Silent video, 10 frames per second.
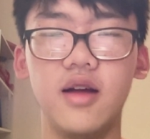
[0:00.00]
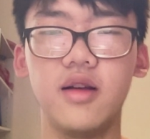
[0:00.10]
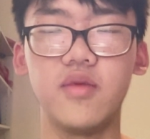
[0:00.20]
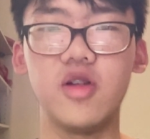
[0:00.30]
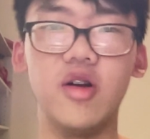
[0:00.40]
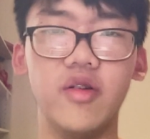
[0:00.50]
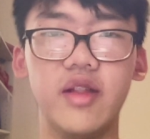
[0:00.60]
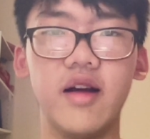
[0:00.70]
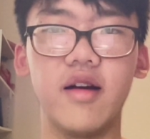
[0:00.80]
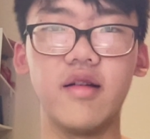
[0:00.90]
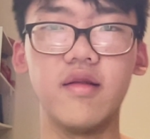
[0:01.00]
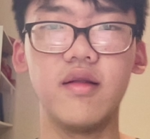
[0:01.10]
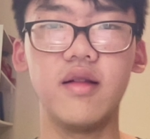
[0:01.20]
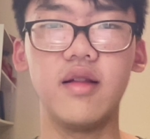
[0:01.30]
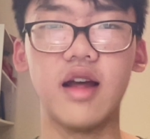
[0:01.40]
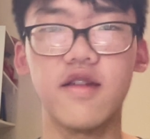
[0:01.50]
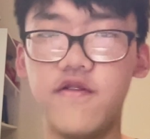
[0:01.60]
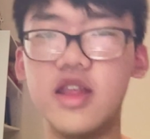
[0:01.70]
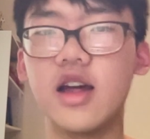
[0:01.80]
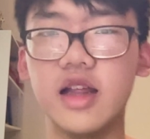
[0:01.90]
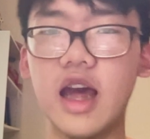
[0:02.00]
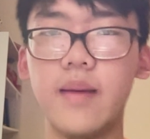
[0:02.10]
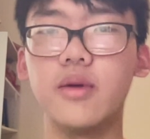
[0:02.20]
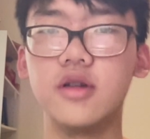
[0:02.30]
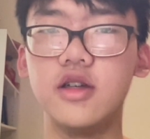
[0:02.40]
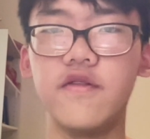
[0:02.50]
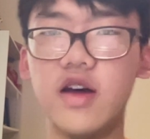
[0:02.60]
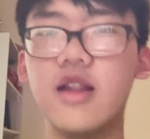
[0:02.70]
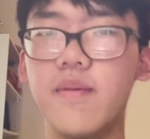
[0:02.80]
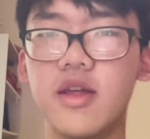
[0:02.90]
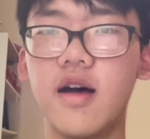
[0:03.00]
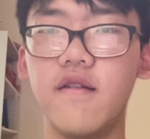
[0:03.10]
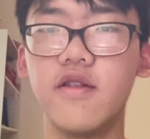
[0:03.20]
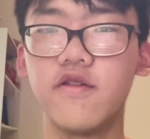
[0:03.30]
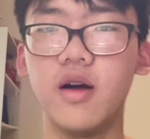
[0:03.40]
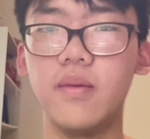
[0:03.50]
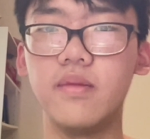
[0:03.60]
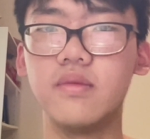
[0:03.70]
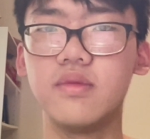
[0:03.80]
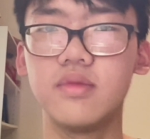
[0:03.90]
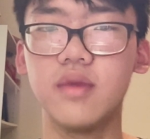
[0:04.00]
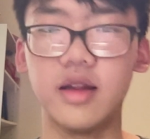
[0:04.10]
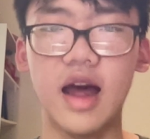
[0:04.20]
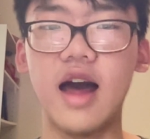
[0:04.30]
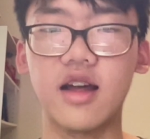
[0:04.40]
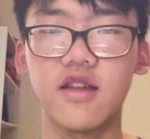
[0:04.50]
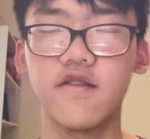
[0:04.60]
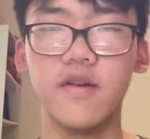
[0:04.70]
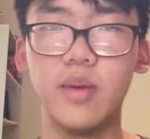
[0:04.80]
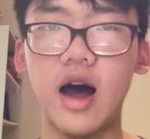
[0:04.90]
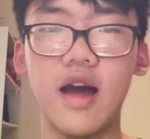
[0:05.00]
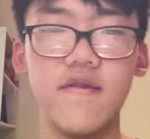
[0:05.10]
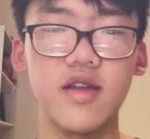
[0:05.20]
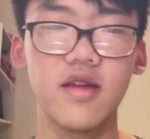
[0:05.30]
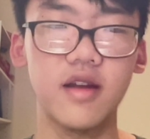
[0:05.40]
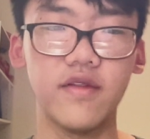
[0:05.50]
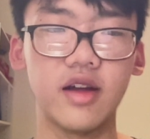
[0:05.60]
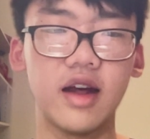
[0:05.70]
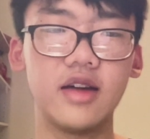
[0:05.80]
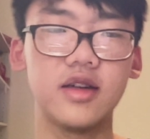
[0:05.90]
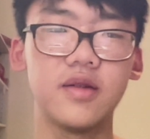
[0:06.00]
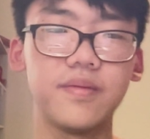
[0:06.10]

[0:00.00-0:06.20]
there are less physically able to defend themselves from attacks, from knives, stuff like that.